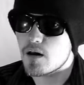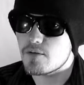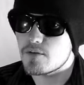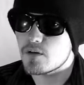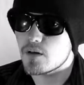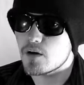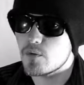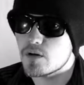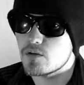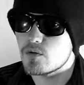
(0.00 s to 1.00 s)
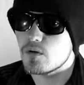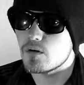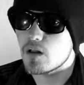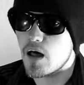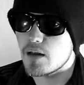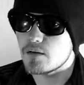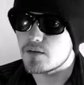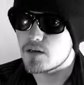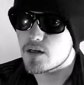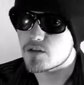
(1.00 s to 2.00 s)
I feel like we could do a lot in
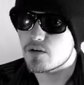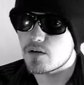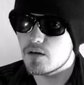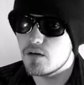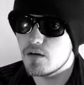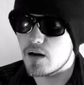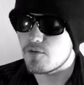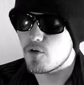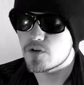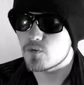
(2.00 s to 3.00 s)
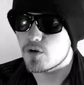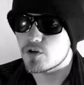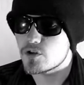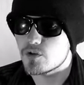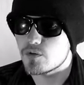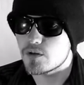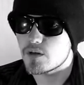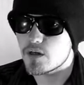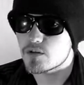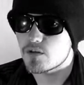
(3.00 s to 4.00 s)
the desert, and I've always wanted to shoot in the
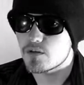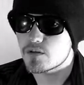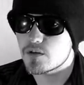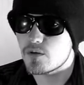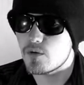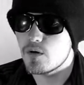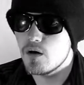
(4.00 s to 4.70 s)
desert too.